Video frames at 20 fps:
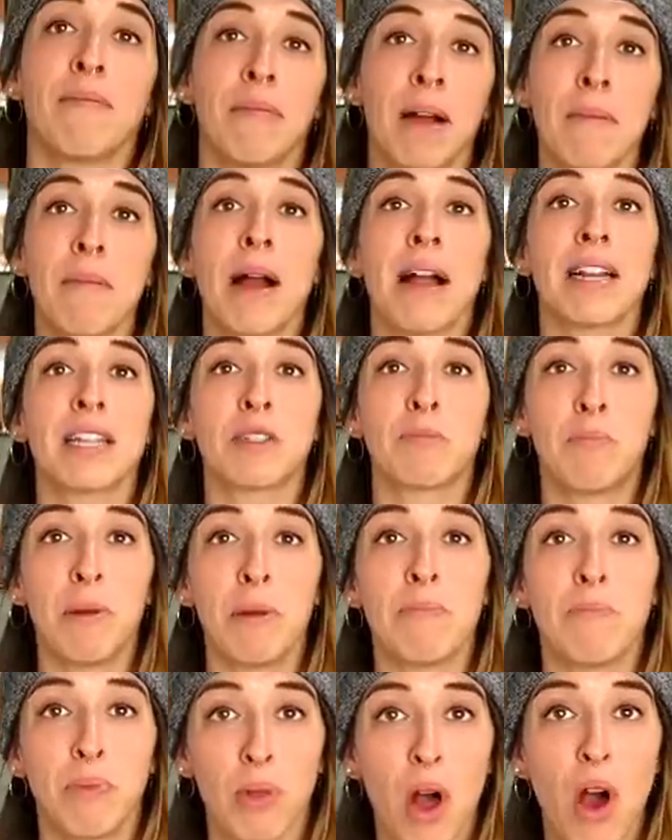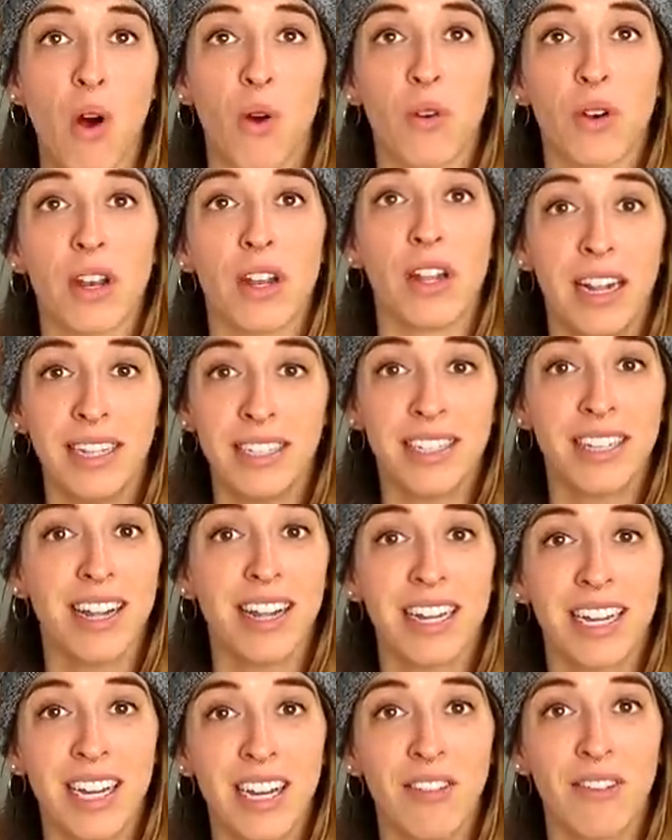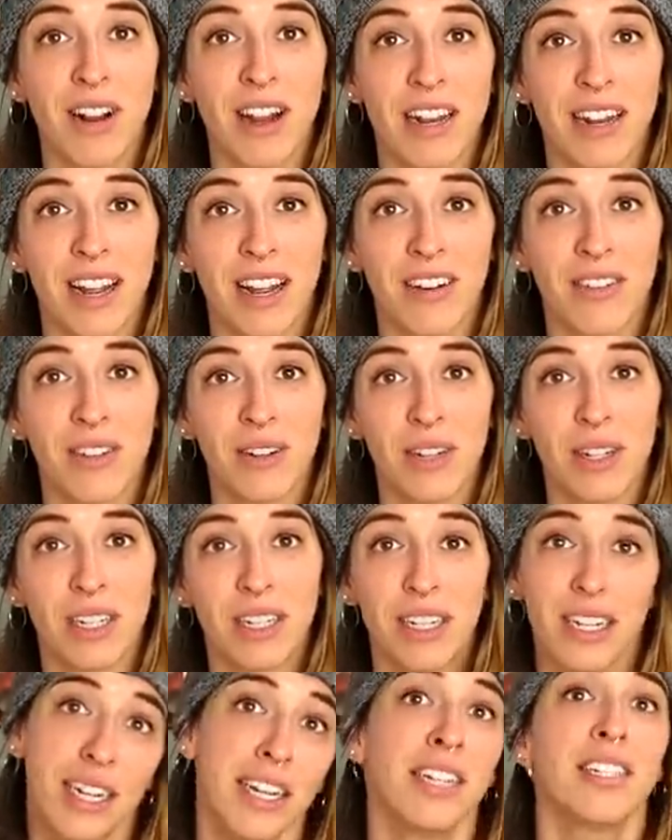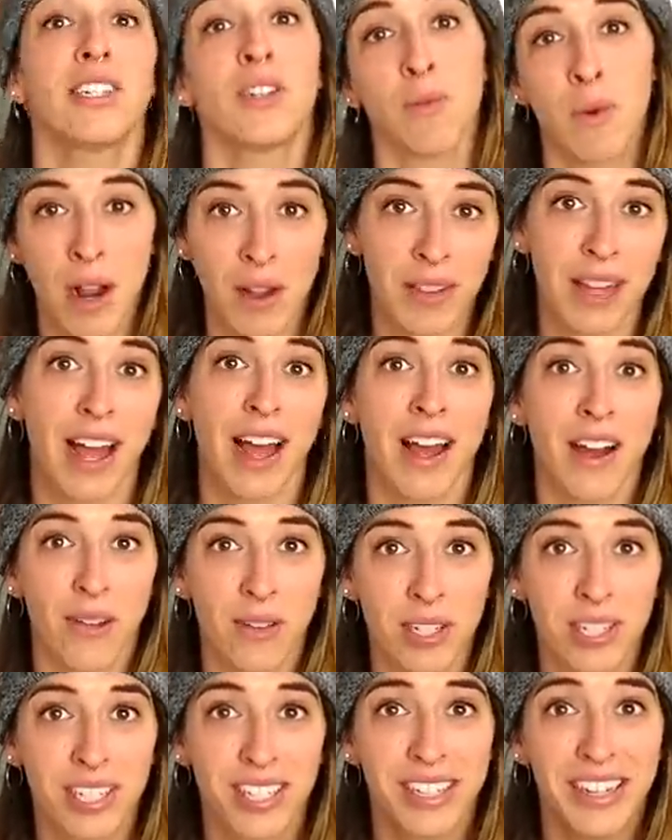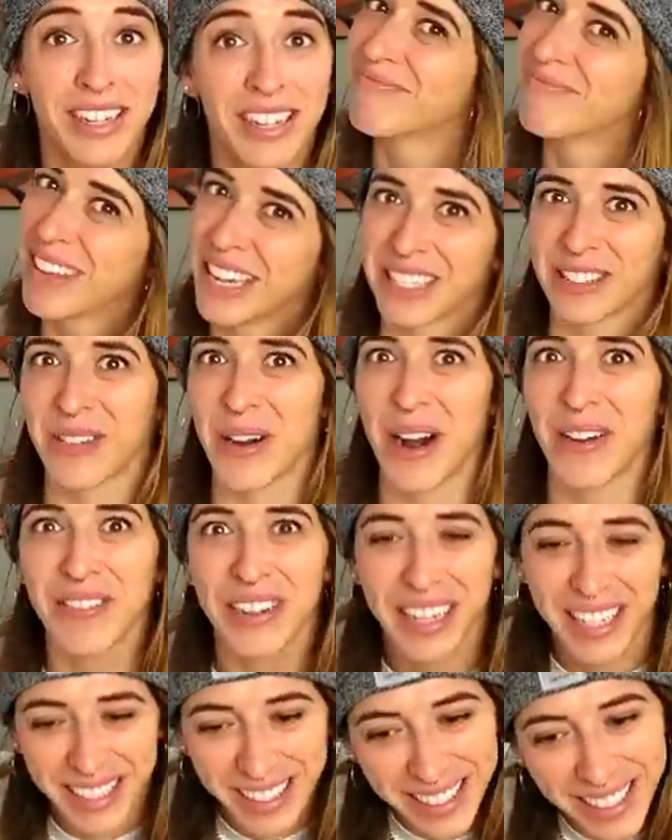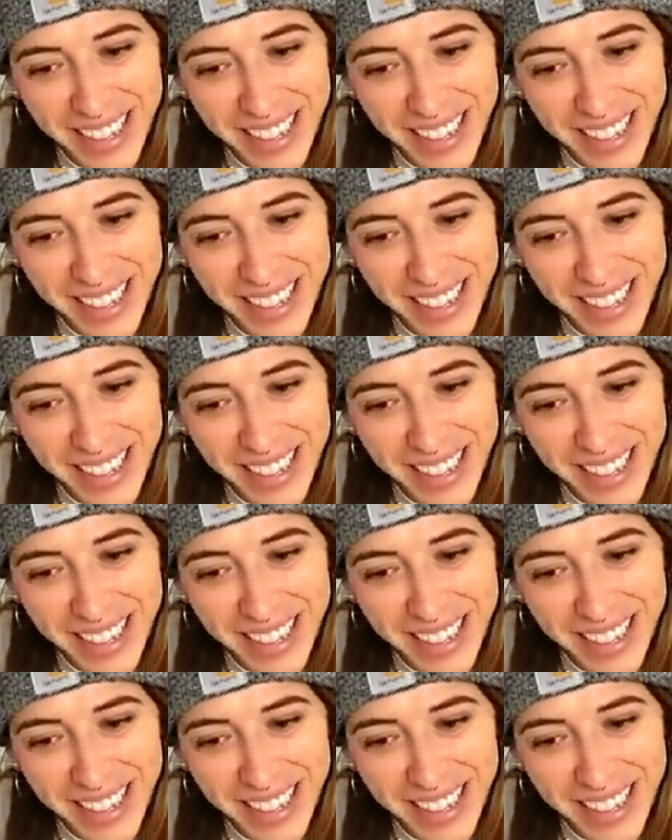My mind's been blown. It's not here right now. It's around the house. That's graphic.